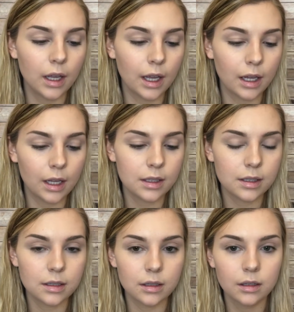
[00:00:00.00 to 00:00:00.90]
And
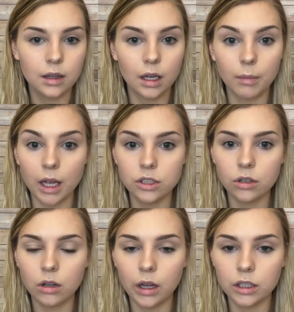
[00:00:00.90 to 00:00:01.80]
it's their
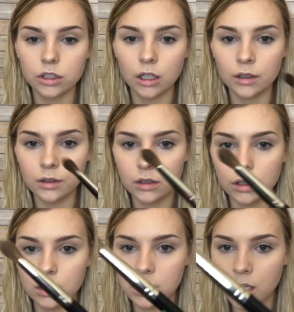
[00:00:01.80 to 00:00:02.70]
Maestro collection.
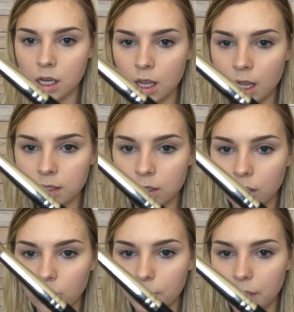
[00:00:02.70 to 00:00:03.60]
You can see it has a
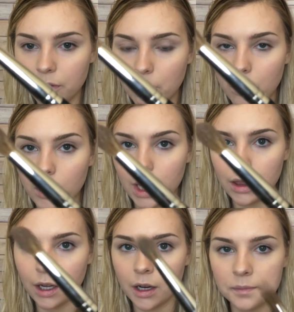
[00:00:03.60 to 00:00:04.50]
little bit of a
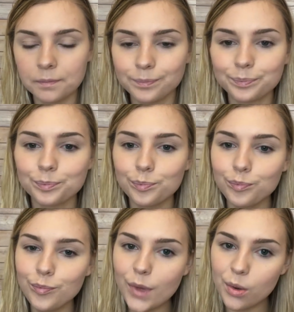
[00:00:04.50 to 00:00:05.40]
point there.
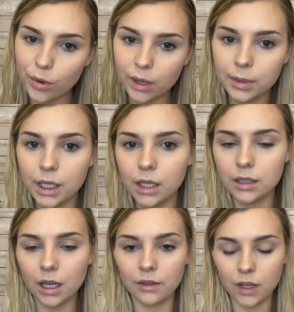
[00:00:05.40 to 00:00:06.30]
We're gonna be
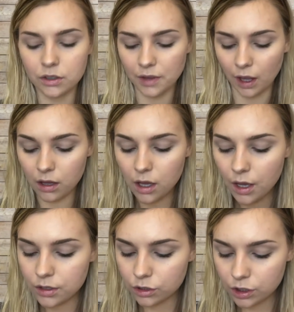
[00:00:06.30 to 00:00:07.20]
taking advantage of that.
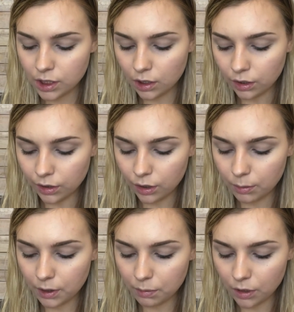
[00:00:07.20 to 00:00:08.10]
So just get a
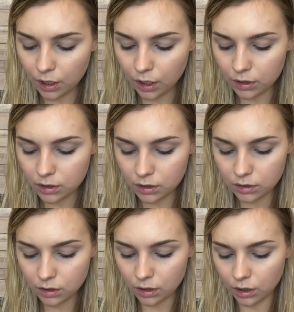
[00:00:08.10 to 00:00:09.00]
little bit of product
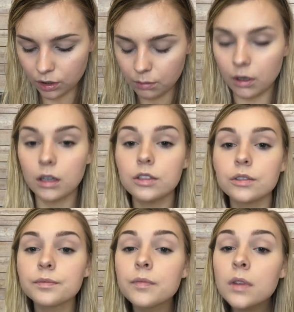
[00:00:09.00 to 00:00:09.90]
on your brush.